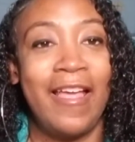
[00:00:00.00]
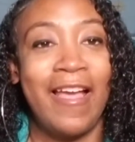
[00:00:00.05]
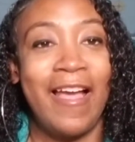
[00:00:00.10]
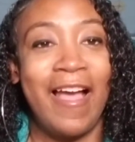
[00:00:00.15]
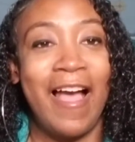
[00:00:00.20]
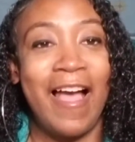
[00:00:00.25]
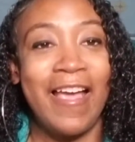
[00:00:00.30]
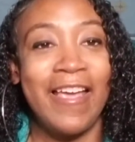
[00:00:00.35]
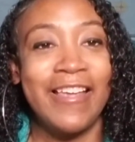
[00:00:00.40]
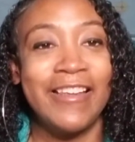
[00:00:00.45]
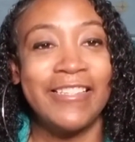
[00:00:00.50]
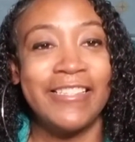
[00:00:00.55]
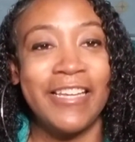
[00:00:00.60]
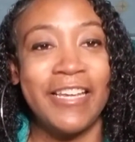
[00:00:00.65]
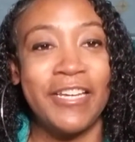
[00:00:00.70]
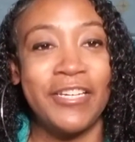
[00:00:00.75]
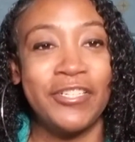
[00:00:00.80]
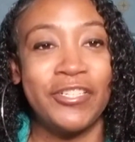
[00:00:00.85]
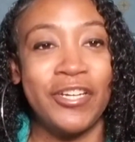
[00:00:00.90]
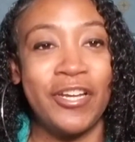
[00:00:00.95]
Hi, it's
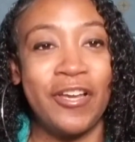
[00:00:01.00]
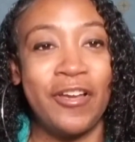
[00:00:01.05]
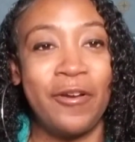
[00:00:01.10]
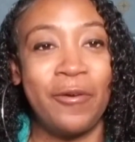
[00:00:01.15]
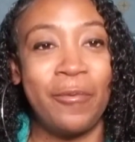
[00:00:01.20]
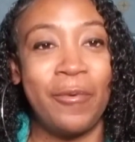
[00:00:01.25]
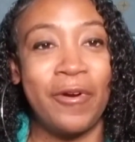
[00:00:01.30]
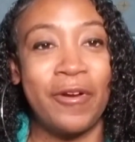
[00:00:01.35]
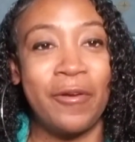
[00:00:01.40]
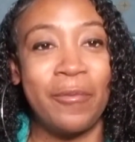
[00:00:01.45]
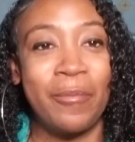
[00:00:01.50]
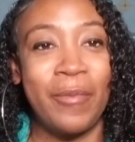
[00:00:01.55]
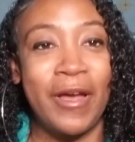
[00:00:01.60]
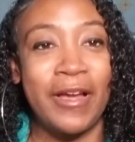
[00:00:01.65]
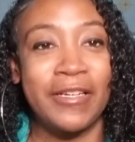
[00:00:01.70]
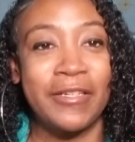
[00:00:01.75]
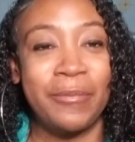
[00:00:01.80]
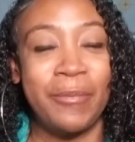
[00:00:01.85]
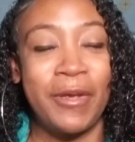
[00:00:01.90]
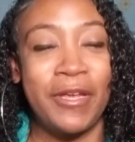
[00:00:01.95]
Asia. Welcome back
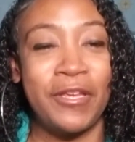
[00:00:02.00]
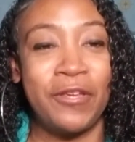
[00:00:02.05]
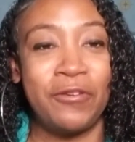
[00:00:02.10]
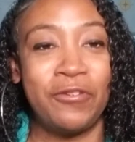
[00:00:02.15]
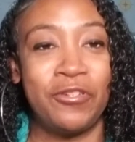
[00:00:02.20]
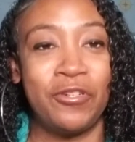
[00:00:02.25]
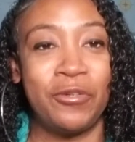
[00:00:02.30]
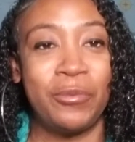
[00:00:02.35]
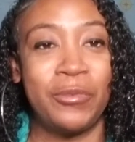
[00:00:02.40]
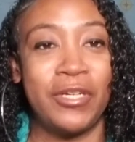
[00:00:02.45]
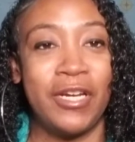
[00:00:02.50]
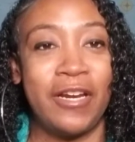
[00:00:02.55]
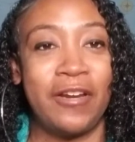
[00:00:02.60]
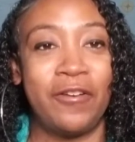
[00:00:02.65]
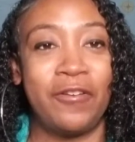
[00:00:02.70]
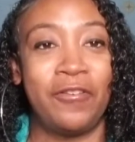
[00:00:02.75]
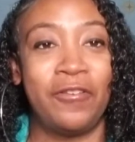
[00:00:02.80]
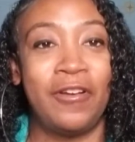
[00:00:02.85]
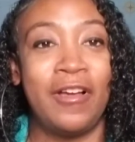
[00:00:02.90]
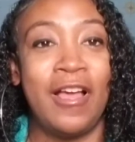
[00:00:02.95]
to my YouTube
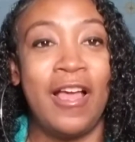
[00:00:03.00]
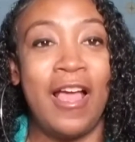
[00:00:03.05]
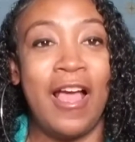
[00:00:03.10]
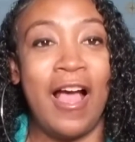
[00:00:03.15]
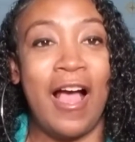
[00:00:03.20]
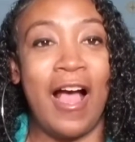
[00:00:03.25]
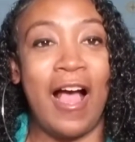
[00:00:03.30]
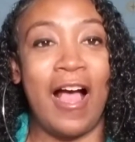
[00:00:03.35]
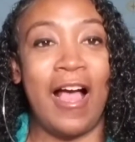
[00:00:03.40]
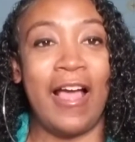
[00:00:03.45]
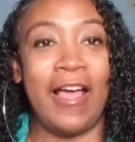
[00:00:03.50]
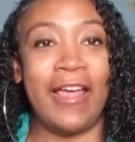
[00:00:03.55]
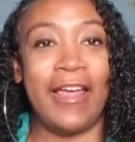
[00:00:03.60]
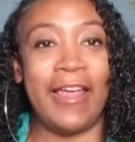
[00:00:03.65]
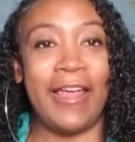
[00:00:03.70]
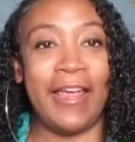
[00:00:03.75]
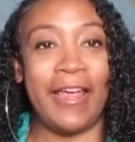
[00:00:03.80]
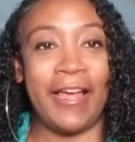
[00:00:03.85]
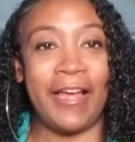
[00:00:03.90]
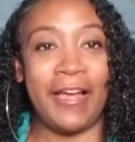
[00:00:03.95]
channel. I
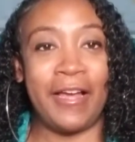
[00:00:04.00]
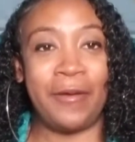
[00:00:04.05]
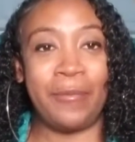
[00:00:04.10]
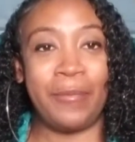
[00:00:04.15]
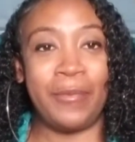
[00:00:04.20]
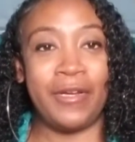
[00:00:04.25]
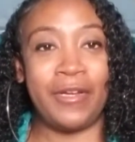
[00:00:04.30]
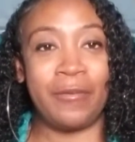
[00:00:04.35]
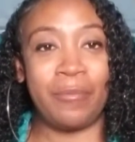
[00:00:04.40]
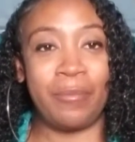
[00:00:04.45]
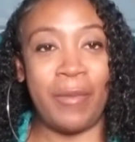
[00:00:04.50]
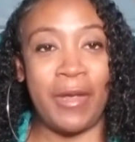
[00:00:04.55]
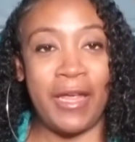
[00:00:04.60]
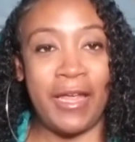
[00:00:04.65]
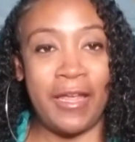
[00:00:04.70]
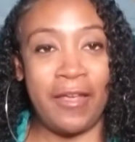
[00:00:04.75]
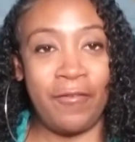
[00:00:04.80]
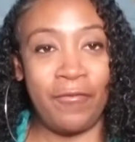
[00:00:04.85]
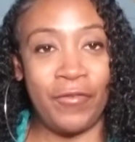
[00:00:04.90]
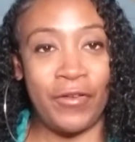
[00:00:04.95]
am
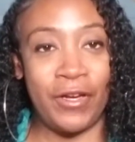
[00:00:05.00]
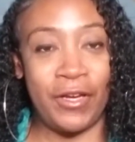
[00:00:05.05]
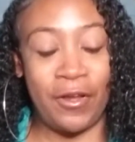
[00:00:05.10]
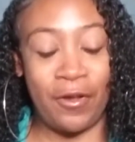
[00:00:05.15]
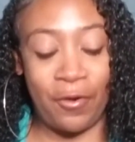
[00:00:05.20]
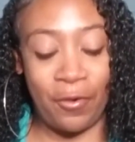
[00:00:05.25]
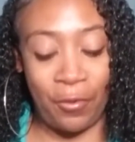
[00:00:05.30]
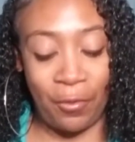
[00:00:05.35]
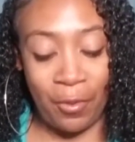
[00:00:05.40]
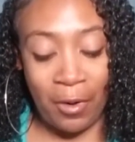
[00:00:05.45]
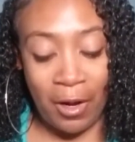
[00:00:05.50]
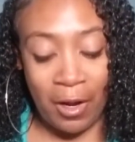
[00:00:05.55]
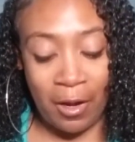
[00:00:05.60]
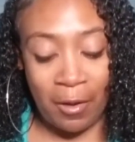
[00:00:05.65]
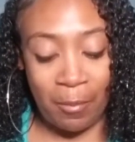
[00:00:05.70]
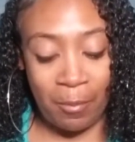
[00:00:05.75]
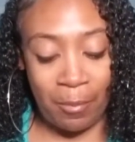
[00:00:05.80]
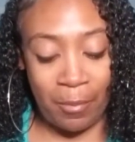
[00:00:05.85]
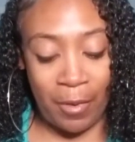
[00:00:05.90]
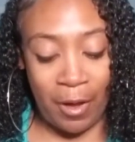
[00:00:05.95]
making a video
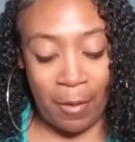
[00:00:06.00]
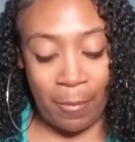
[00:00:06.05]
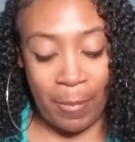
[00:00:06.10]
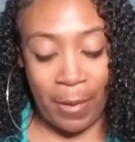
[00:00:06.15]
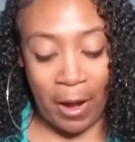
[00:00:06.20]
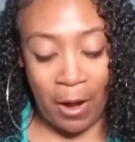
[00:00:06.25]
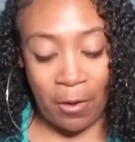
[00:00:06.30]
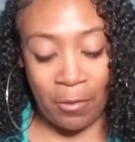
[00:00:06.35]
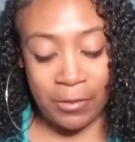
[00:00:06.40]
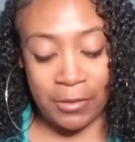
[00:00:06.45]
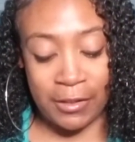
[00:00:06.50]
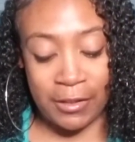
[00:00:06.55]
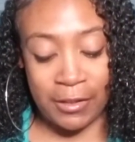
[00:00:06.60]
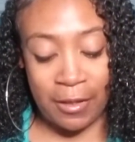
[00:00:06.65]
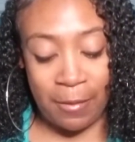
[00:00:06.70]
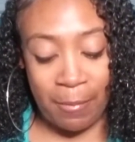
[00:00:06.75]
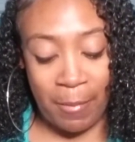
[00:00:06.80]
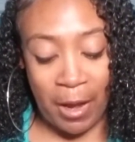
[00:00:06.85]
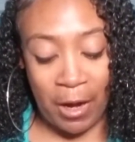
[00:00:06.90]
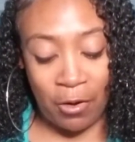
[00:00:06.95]
about the
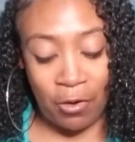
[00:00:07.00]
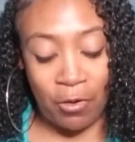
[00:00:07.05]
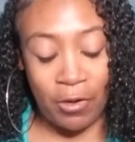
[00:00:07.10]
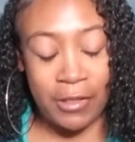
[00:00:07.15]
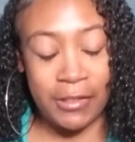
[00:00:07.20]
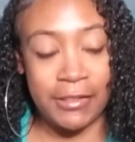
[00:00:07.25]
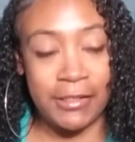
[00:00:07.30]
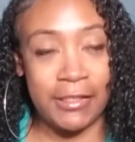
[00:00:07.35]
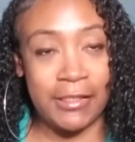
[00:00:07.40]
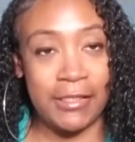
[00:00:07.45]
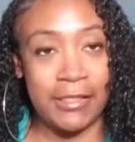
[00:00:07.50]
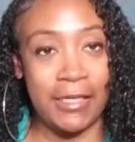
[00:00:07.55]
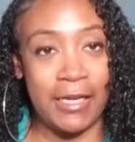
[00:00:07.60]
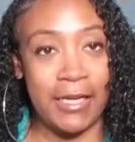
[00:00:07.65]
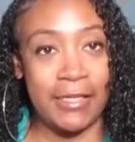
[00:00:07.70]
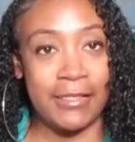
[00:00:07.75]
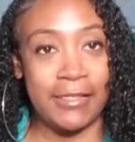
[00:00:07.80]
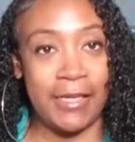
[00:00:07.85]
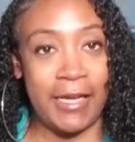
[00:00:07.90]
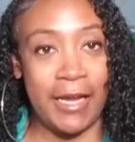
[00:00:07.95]
medical assistant
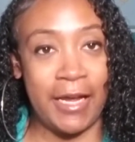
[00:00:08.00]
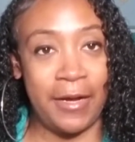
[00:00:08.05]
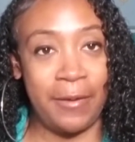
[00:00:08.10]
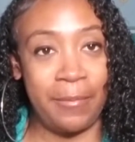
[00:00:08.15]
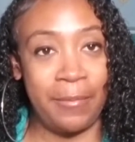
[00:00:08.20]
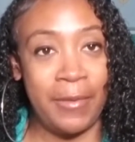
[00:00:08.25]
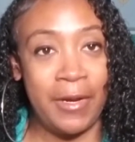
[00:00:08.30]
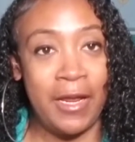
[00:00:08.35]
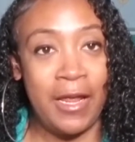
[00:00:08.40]
exam